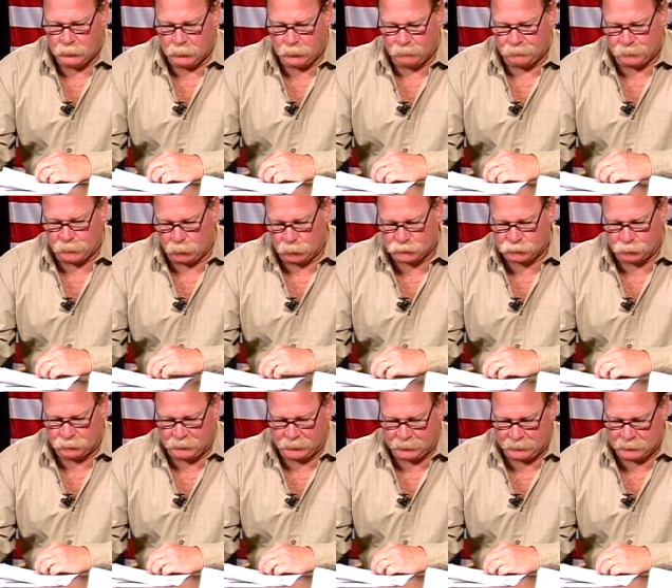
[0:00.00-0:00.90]
Folks,
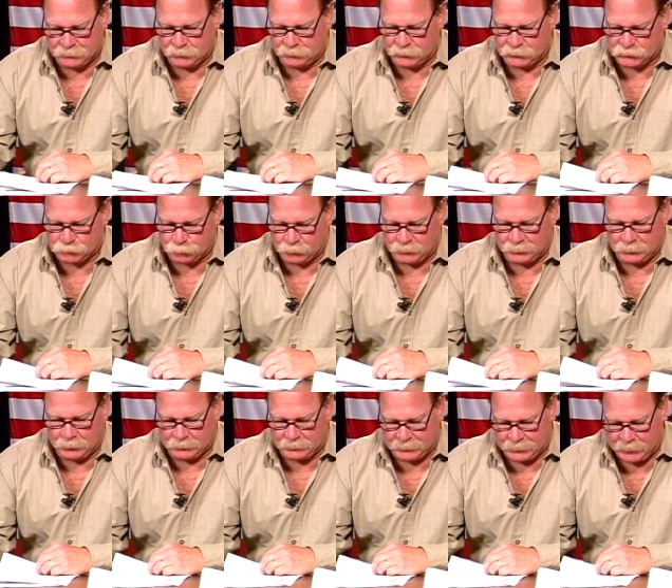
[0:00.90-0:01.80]
when you get into this one,
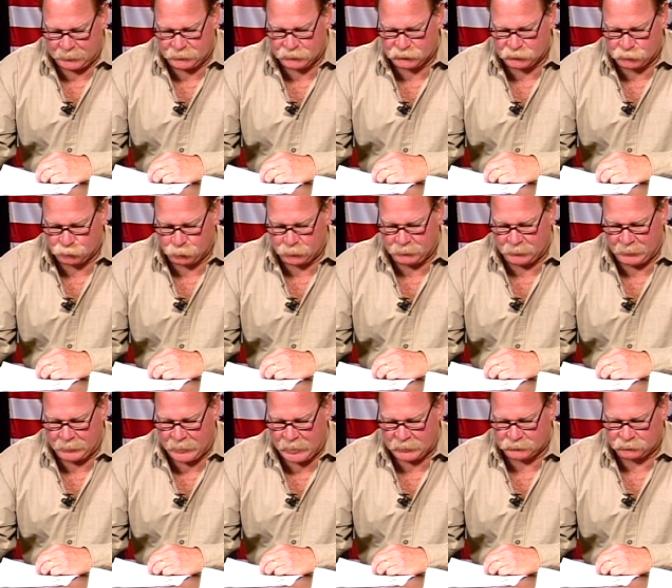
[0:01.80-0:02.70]
again, this is when
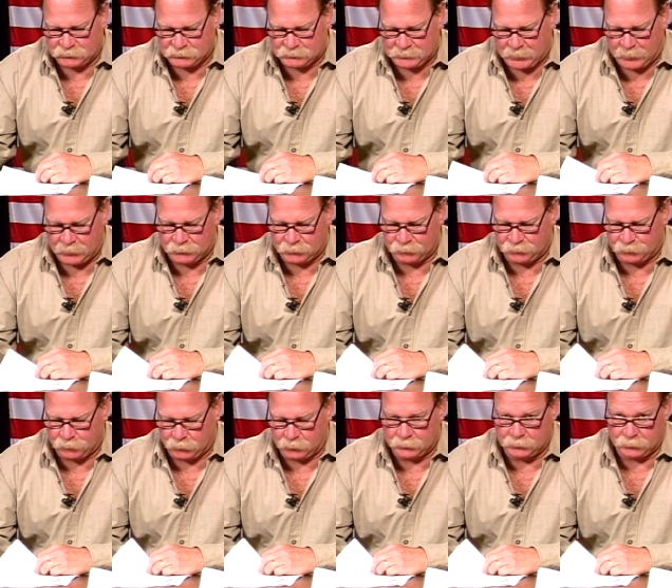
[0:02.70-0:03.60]
they actually started to
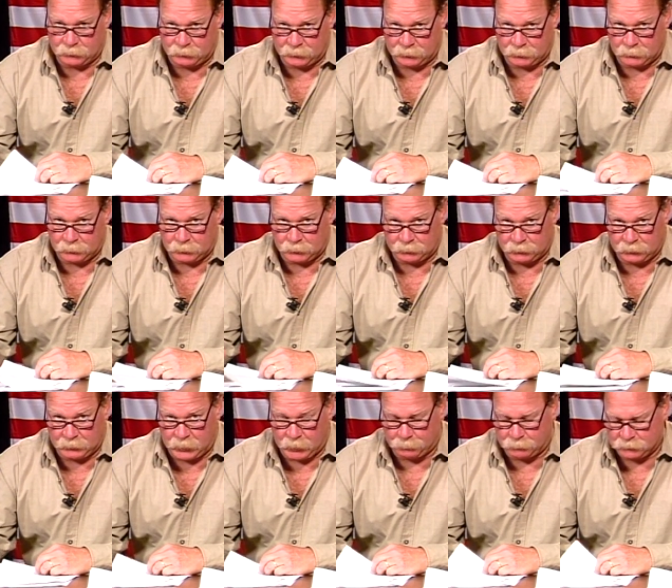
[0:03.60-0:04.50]
fund
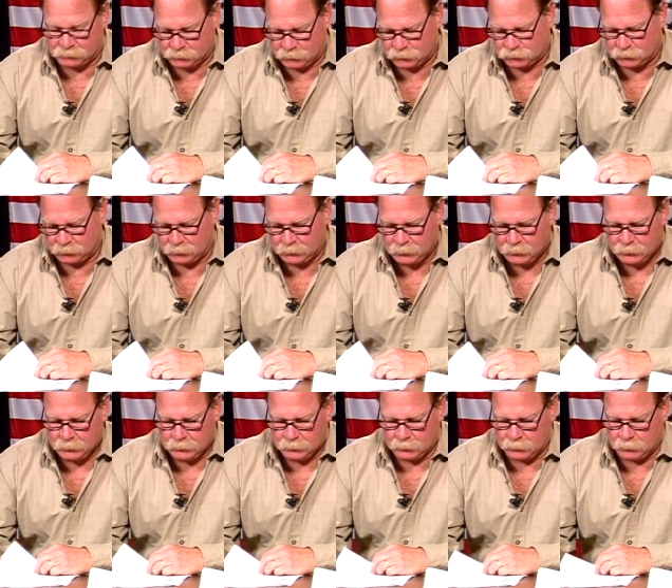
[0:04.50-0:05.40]
the opposition,
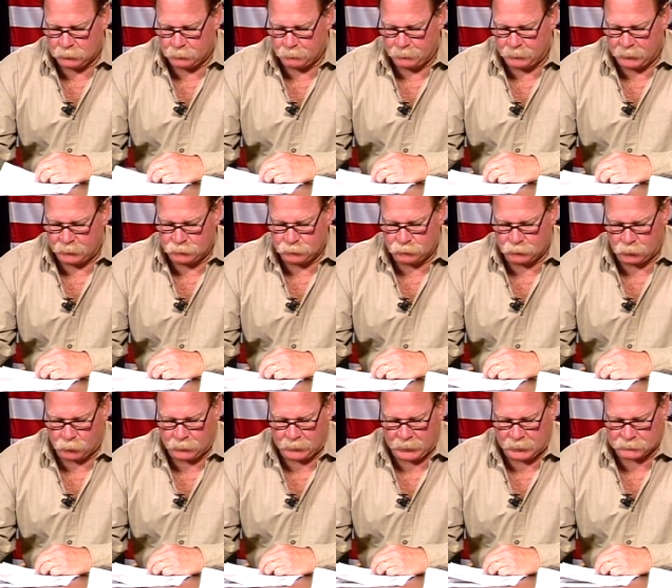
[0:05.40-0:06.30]
and you
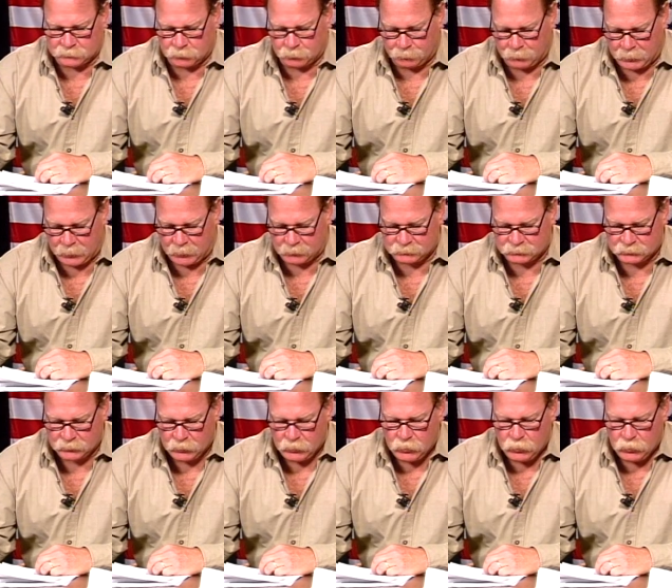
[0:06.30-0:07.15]
know it as Hamas.